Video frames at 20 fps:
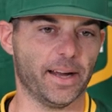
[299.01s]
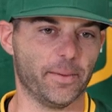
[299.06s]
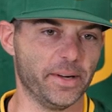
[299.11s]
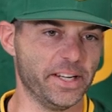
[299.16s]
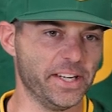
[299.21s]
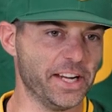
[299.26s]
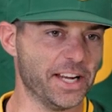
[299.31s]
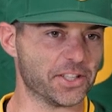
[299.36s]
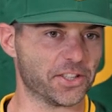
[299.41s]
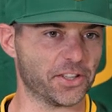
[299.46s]
I
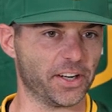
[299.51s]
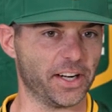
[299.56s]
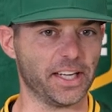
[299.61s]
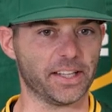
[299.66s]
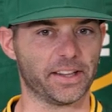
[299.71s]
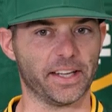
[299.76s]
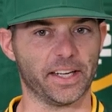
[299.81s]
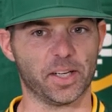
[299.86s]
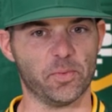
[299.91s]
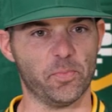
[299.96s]
mean, yesterday,
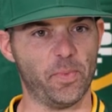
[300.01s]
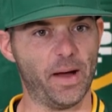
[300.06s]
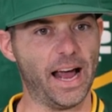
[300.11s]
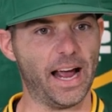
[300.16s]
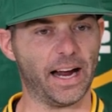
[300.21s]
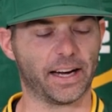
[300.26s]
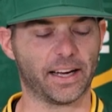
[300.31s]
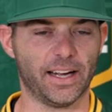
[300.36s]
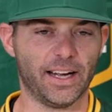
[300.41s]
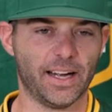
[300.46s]
thinking
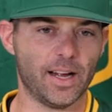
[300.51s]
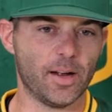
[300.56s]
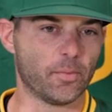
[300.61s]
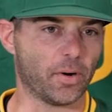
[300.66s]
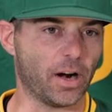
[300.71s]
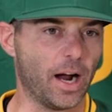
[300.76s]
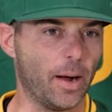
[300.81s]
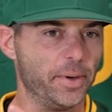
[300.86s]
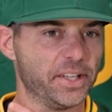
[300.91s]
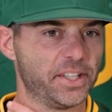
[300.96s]
back,
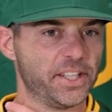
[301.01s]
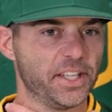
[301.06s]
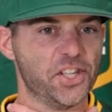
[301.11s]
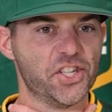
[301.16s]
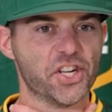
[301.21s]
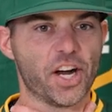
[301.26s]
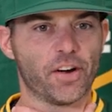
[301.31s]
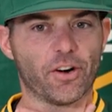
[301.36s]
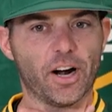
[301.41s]
probably TJ